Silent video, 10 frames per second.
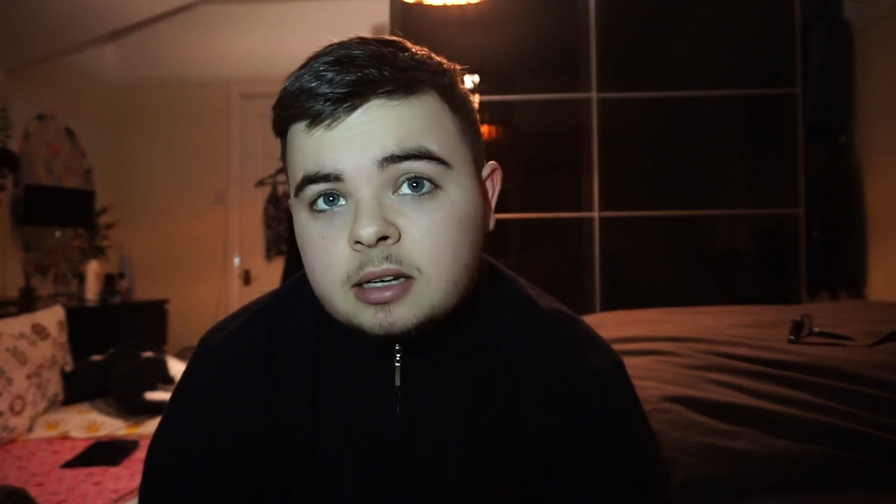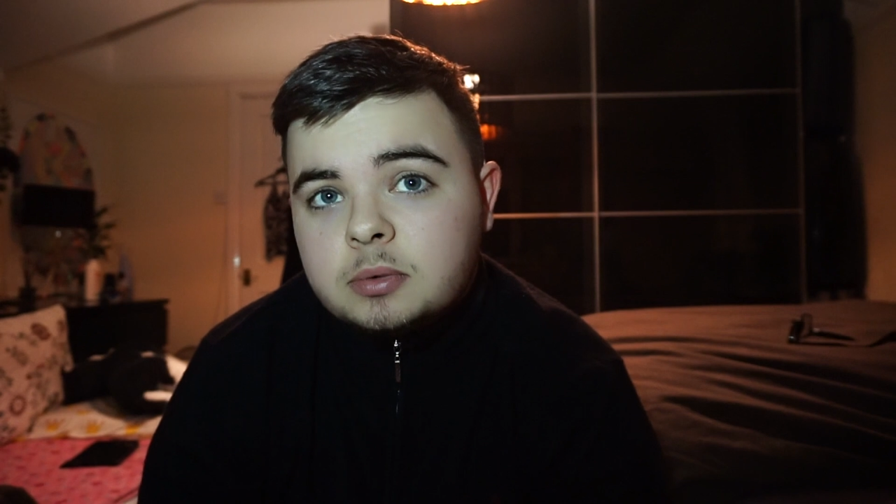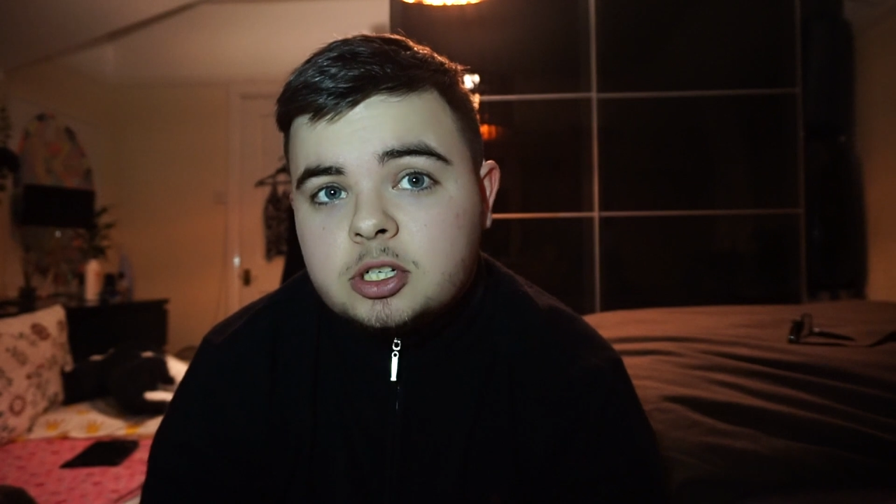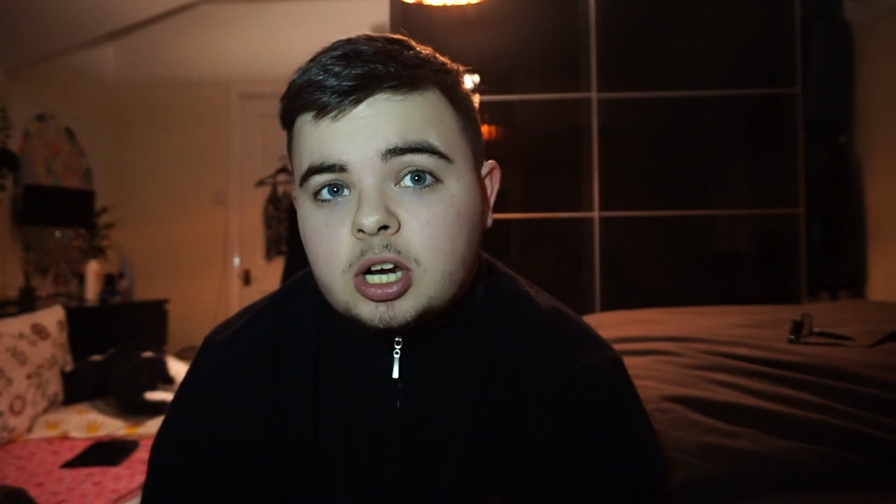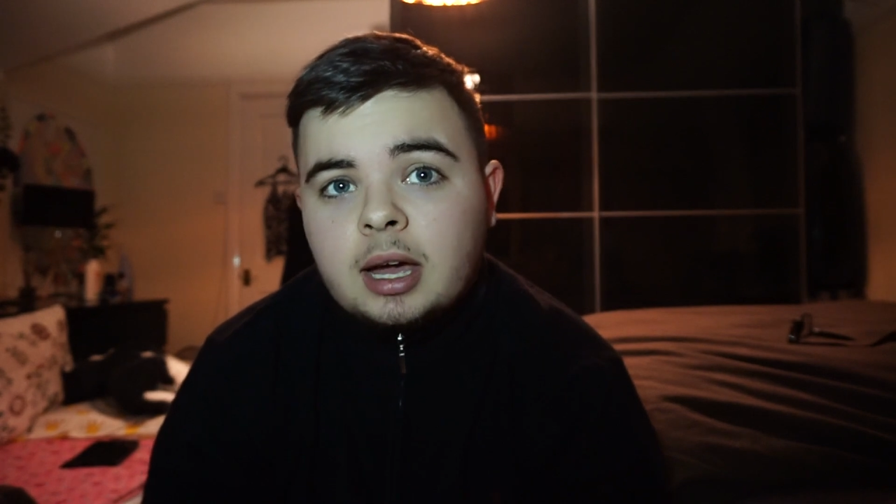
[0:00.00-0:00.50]
It
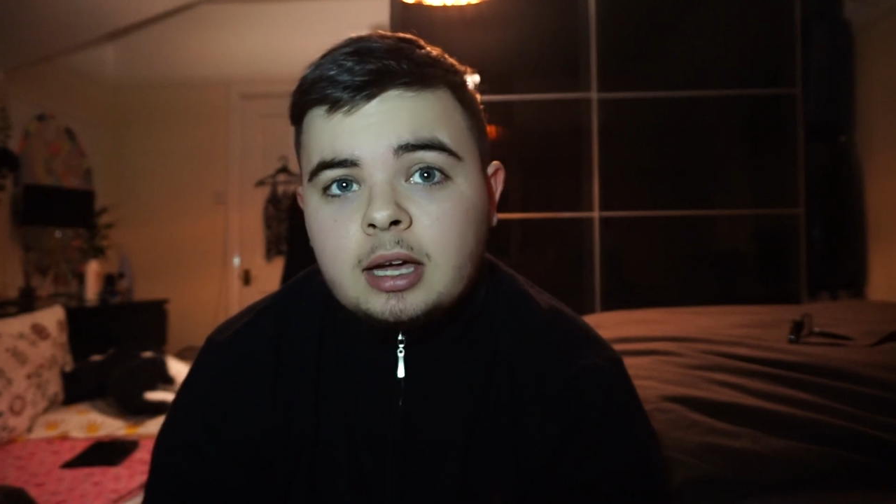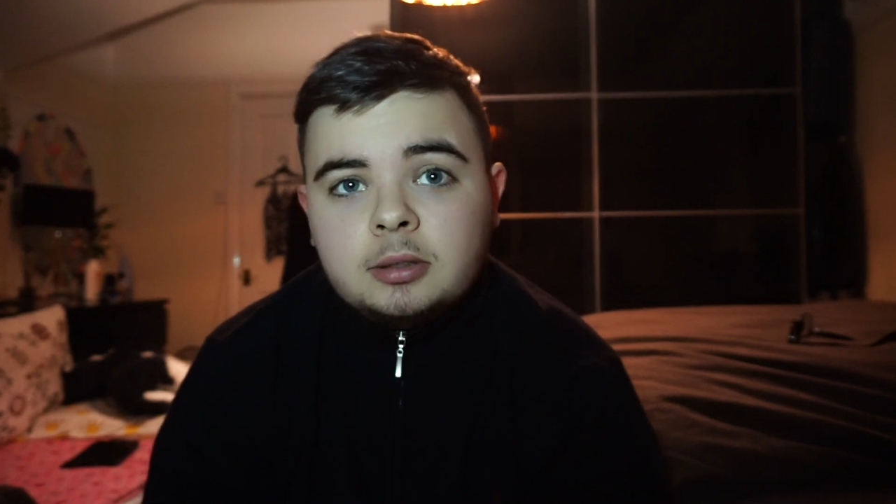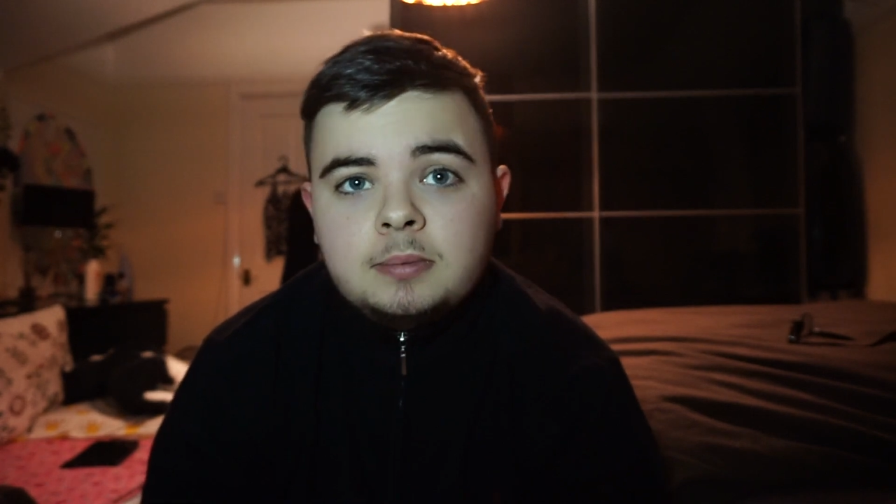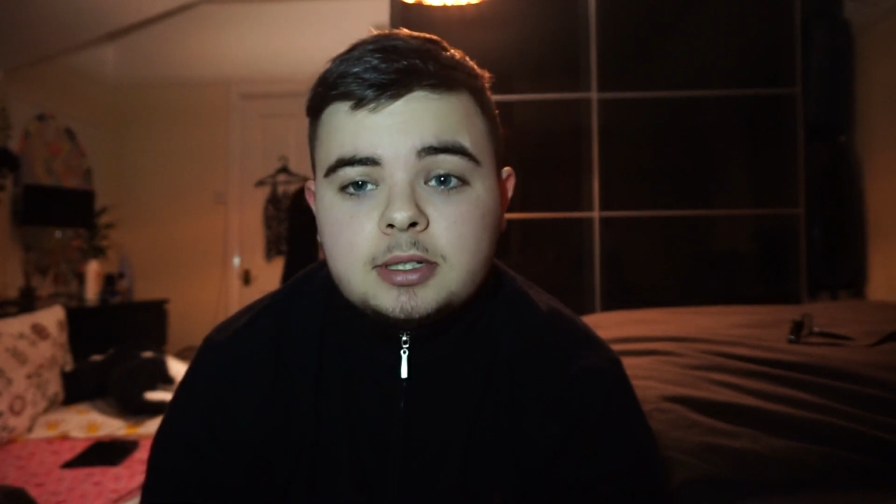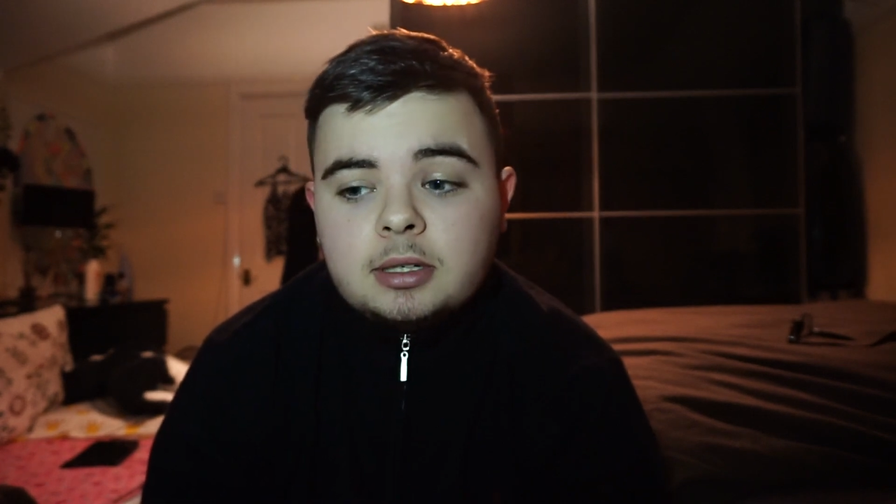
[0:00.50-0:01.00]
was Shay
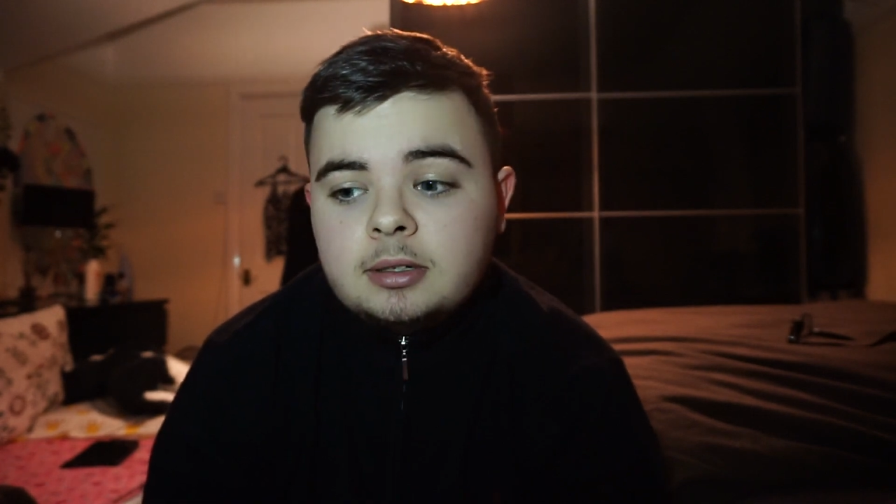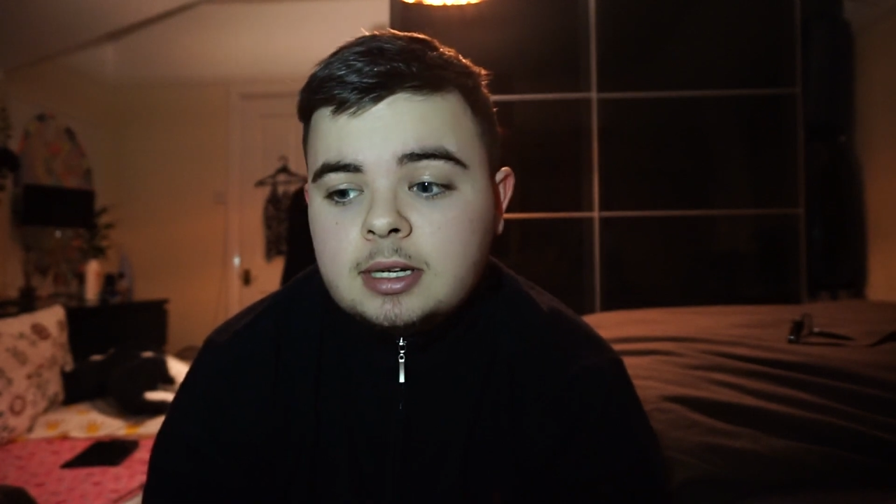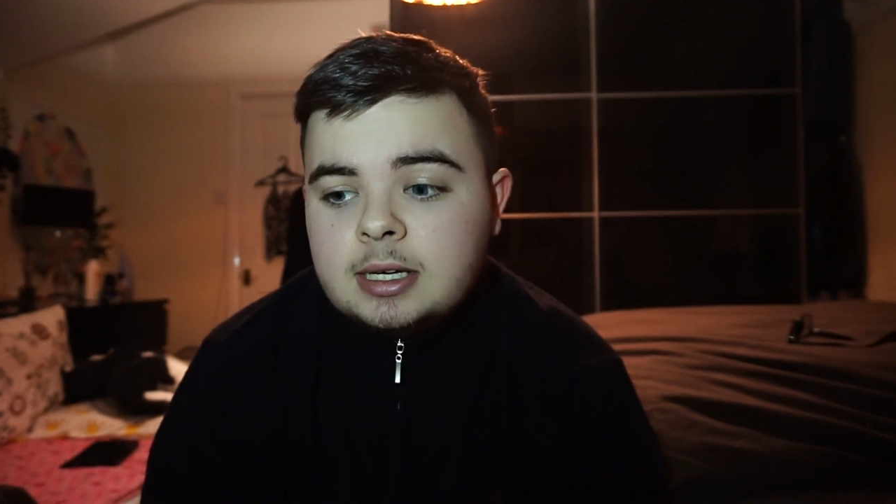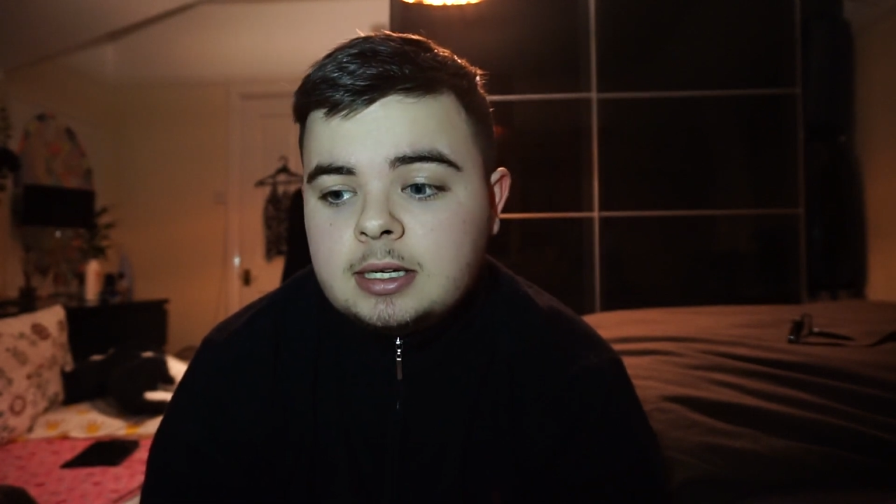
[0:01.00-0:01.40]
Adams, and